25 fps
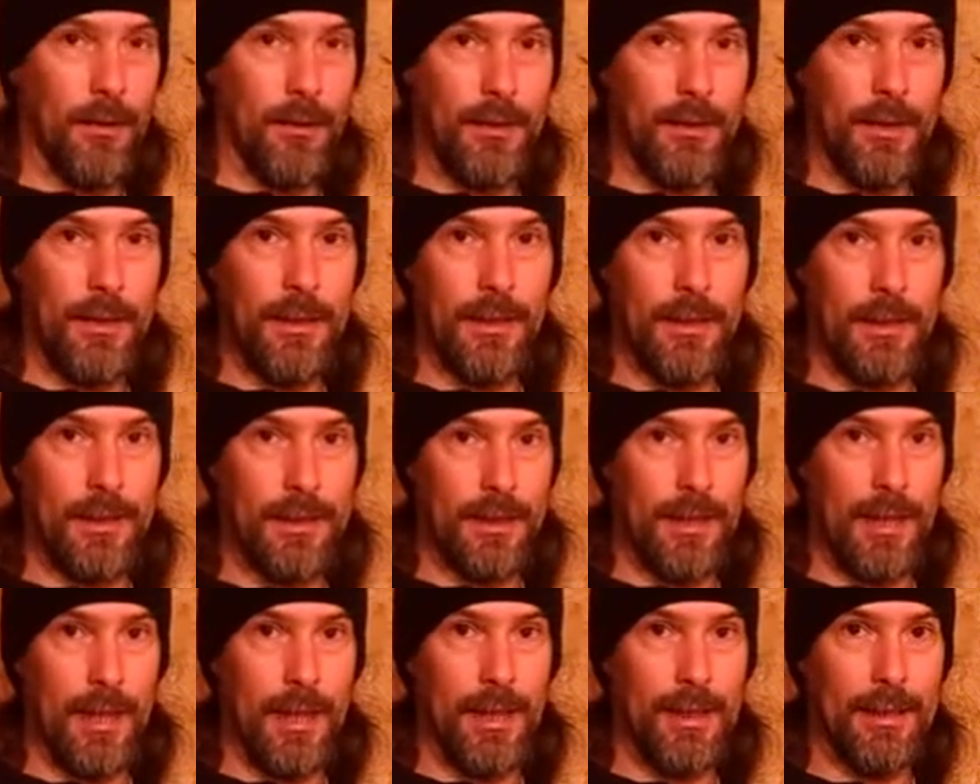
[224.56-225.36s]
the
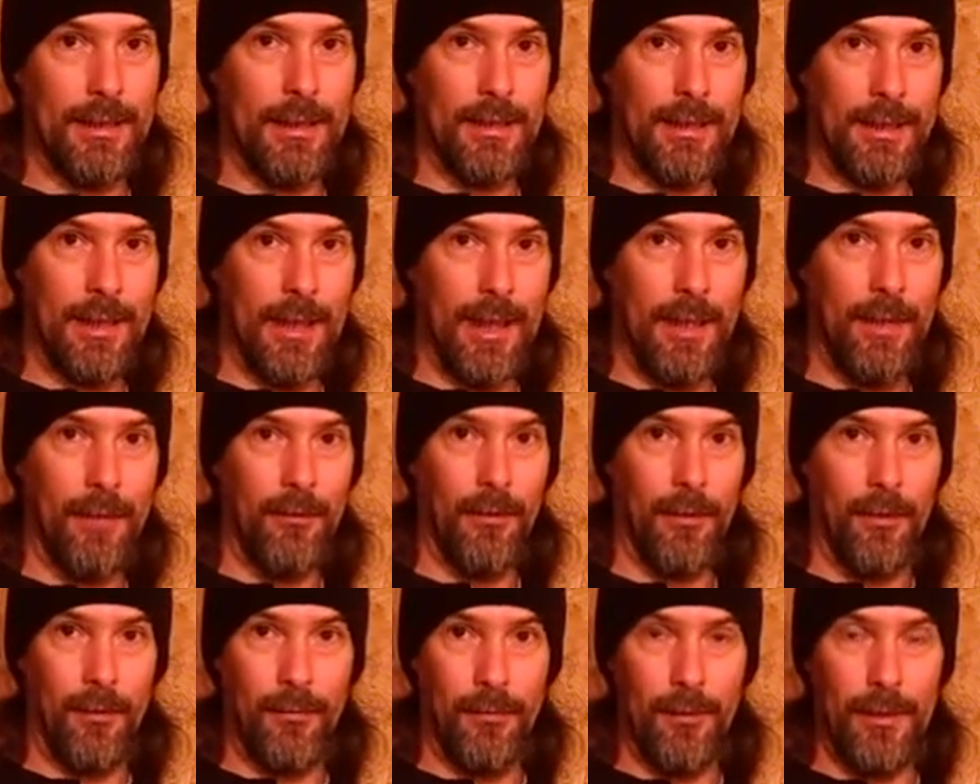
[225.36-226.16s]
sides
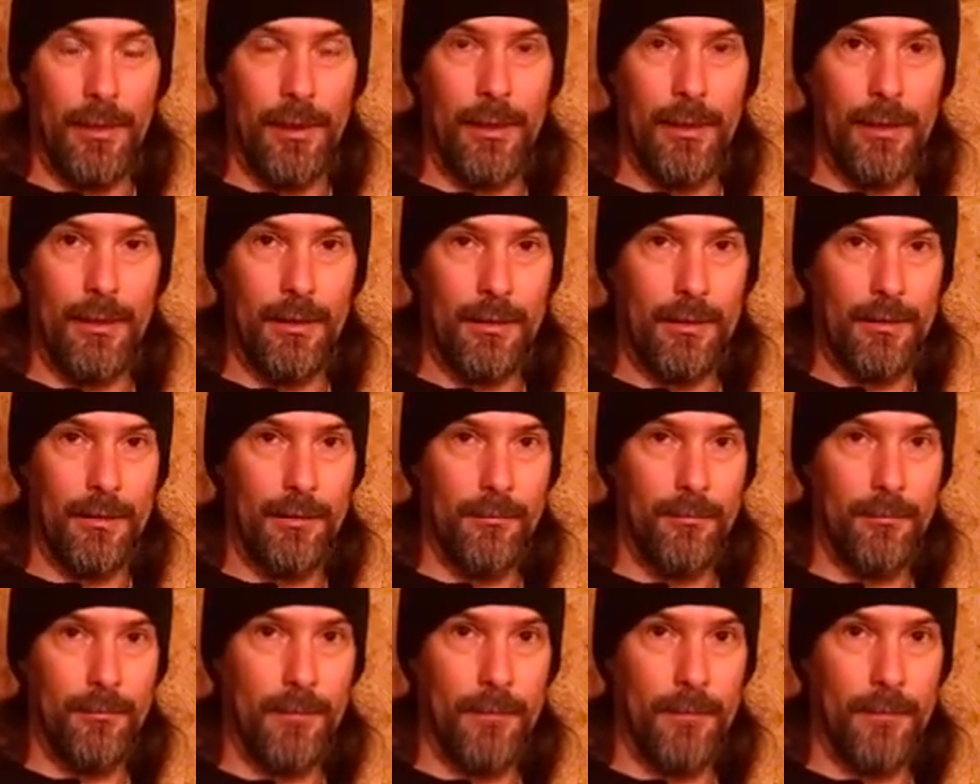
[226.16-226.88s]
down on it